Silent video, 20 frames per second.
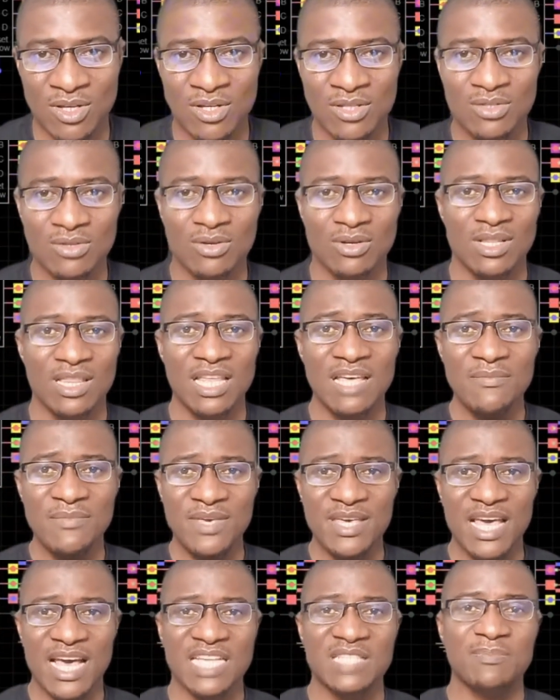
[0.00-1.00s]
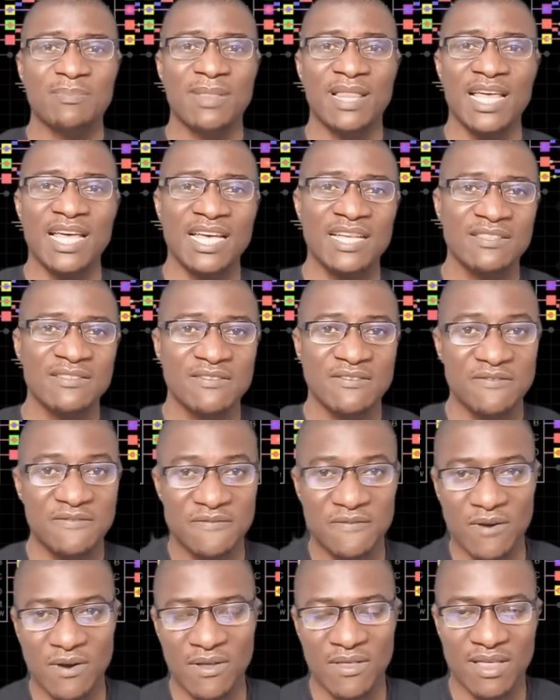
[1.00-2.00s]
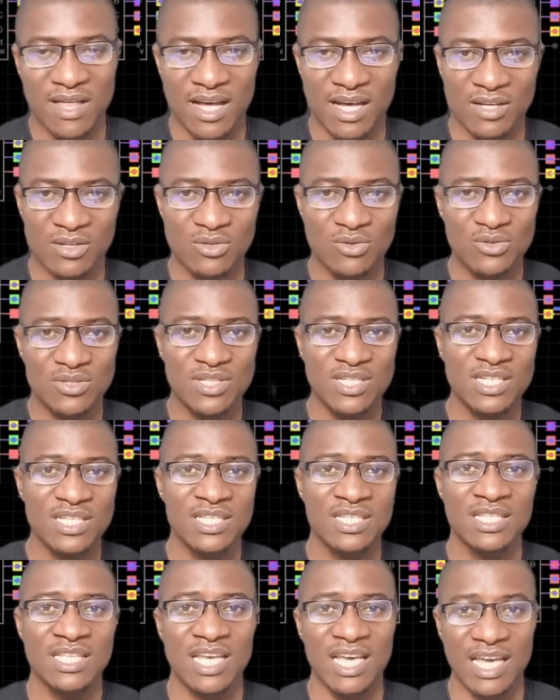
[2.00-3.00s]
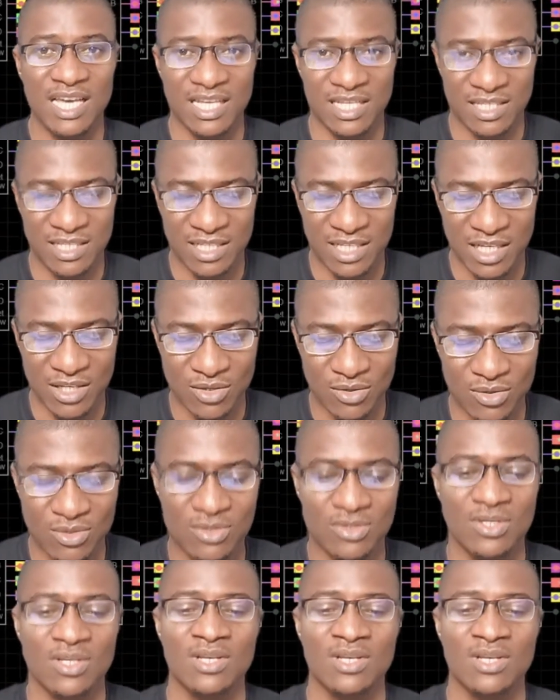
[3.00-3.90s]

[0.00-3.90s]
So let me explain further using a circuit.